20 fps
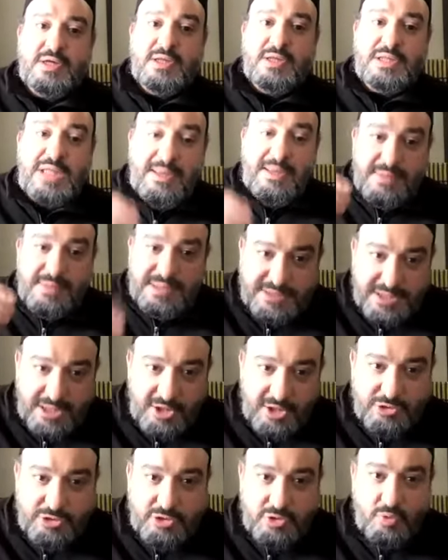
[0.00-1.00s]
let me
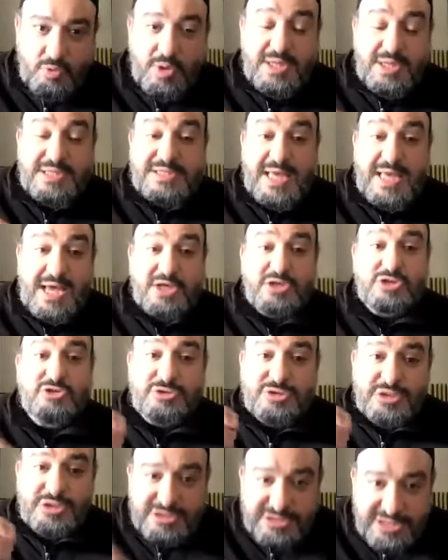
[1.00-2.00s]
tell you what is actual
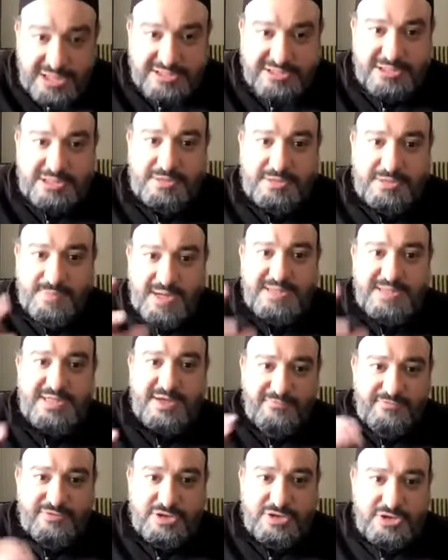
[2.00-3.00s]
necessity by
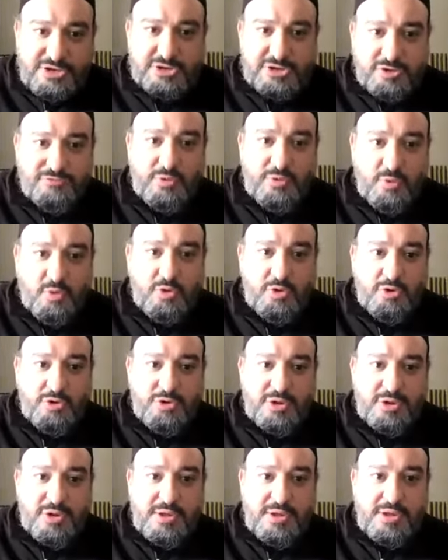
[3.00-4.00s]
definition of the
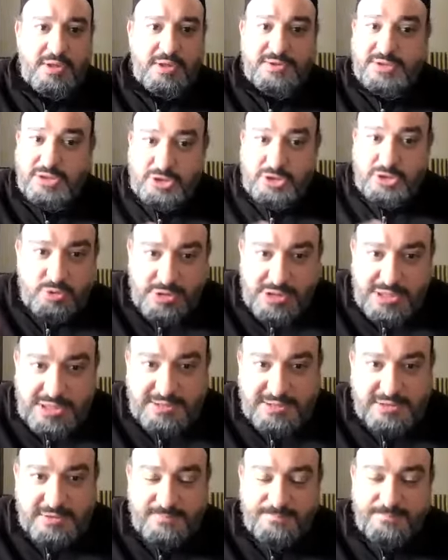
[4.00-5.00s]
word is that you
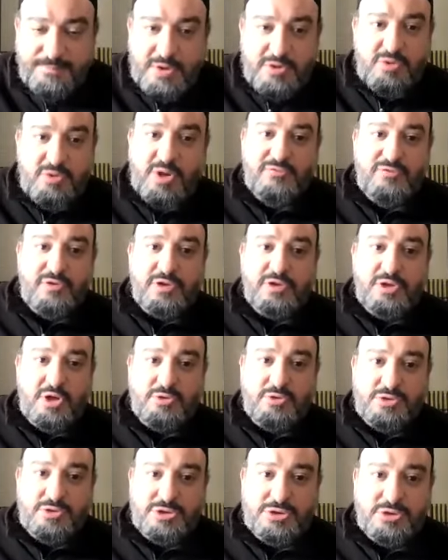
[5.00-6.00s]
eat and you have
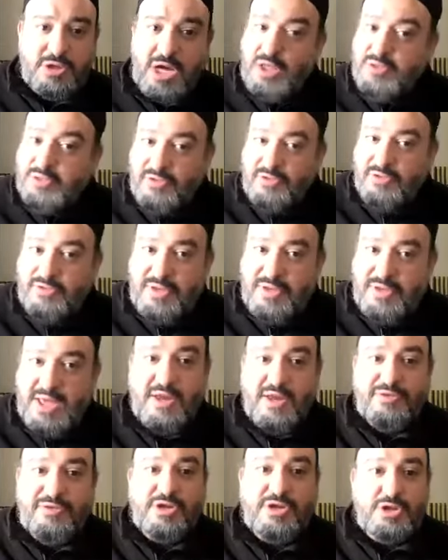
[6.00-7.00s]
clothes. Other than that,
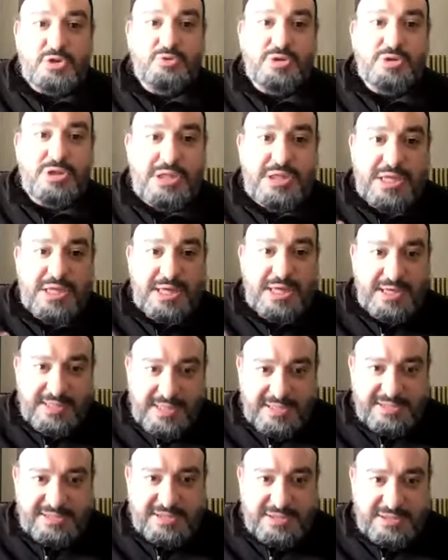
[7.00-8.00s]
nothing is really
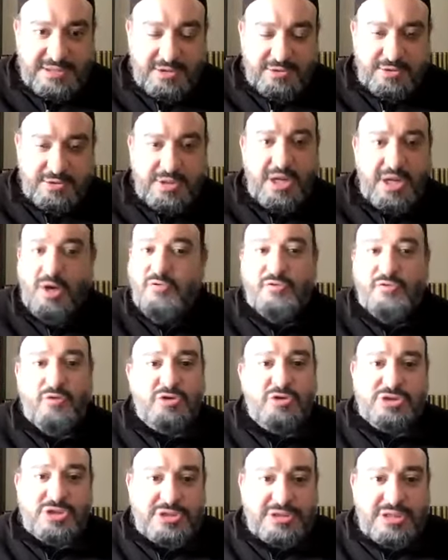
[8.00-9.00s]
necessary. Now, of
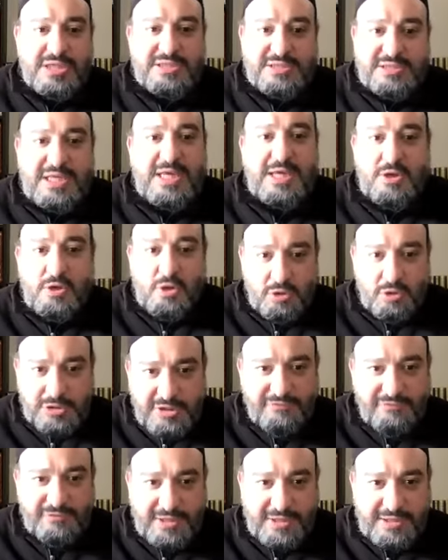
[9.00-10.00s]
course, he's not saying go
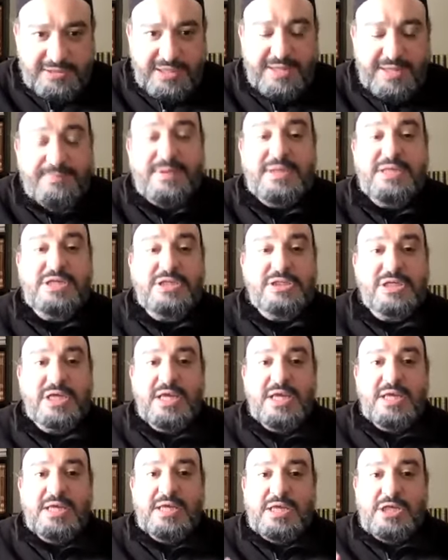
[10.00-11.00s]
live like that, but he's
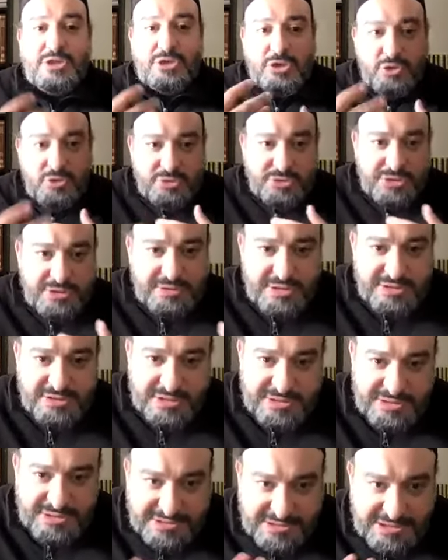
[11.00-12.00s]
he's using this
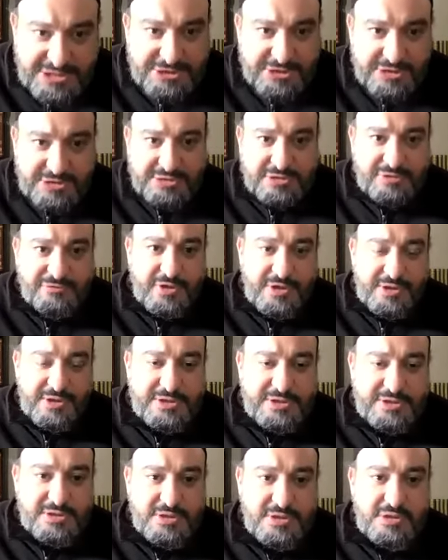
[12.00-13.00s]
as a teaching
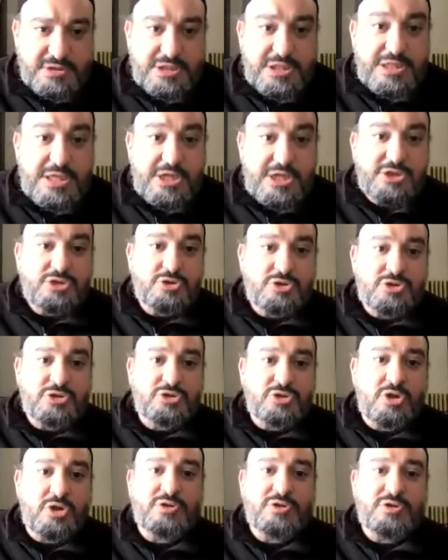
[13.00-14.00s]
device to get you to
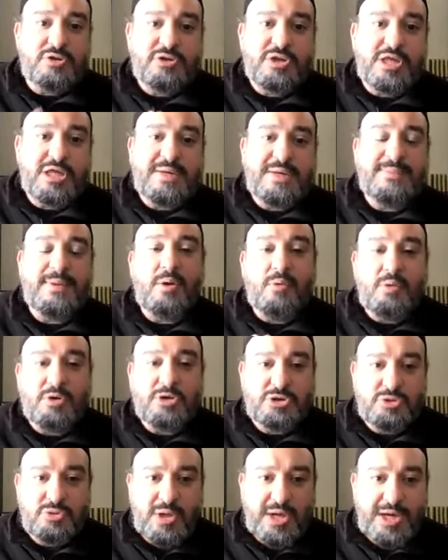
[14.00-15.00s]
start to think about
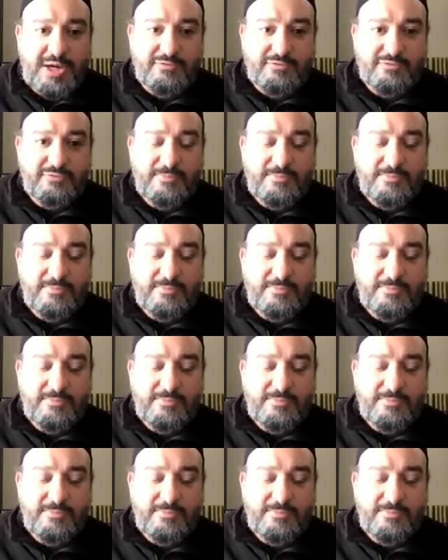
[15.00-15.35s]
what you have.